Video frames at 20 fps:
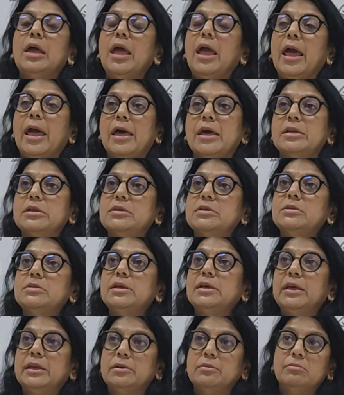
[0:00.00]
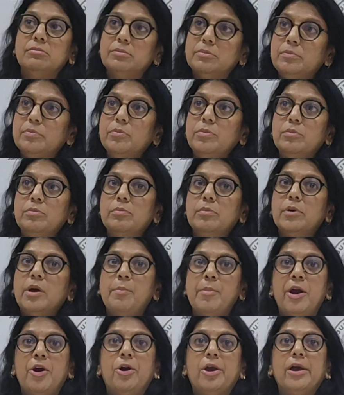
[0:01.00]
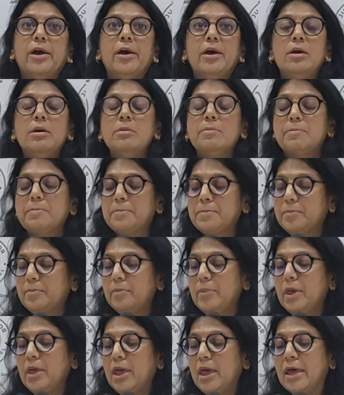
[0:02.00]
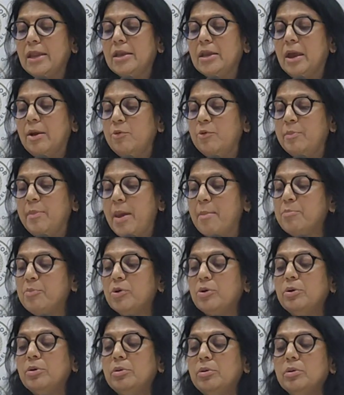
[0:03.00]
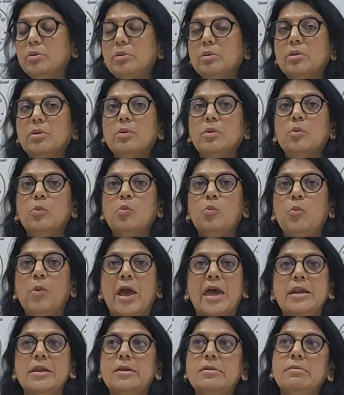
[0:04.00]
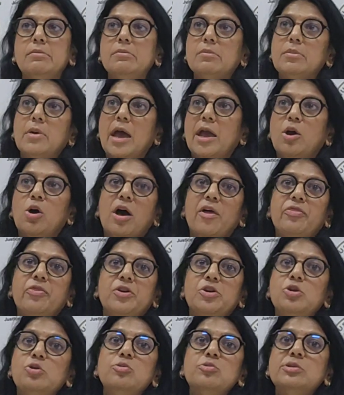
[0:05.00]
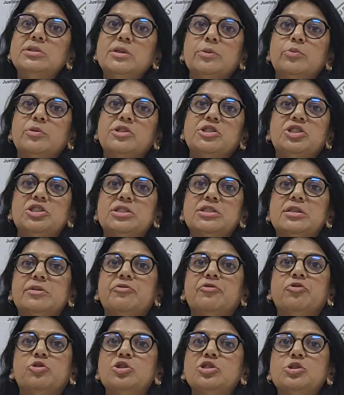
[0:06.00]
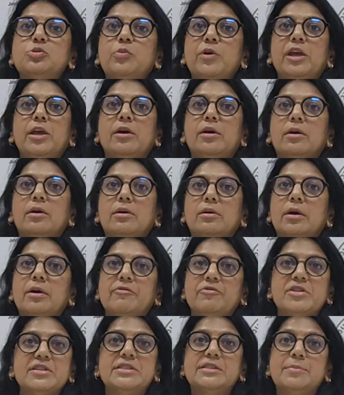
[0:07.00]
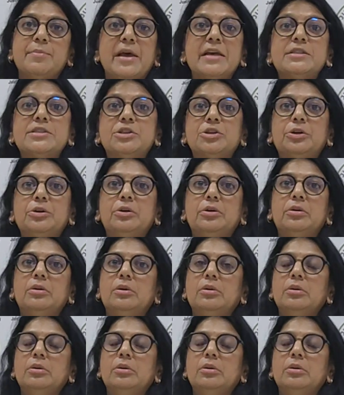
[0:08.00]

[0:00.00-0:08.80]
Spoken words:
and in America, and I remember when I got the news, it was just the first week of the semester,